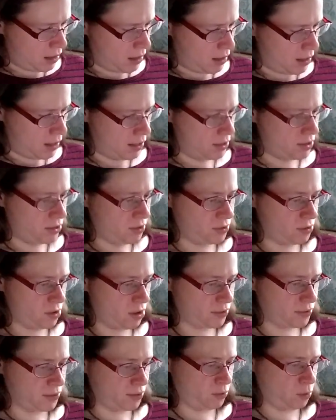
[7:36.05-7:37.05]
He had just
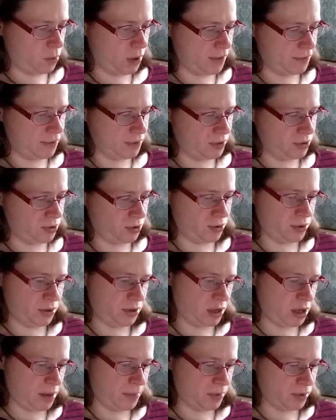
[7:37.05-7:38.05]
lost his wife and children
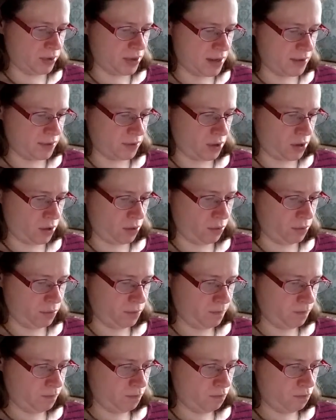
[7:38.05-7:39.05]
a couple days ago.
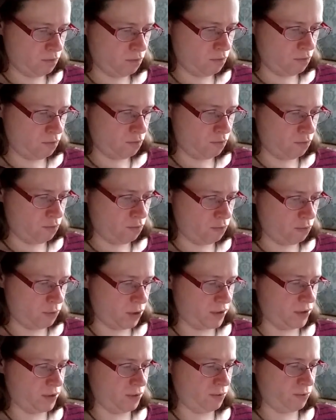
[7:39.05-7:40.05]

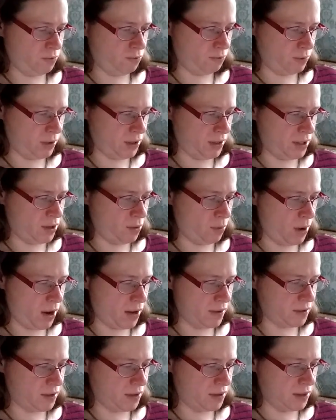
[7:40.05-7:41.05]
Was it really a
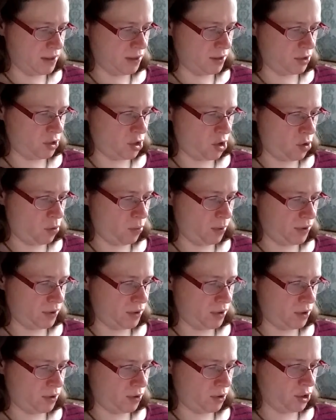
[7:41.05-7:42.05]
wise idea to go with
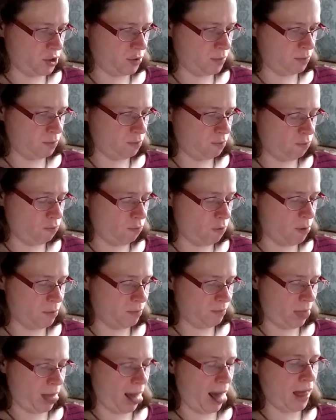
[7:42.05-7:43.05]
another woman?
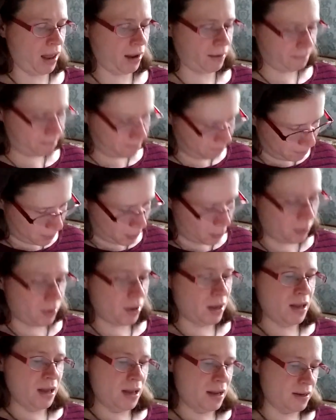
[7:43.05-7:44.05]

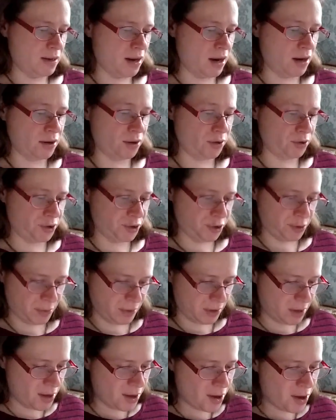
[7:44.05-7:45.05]
Not another human.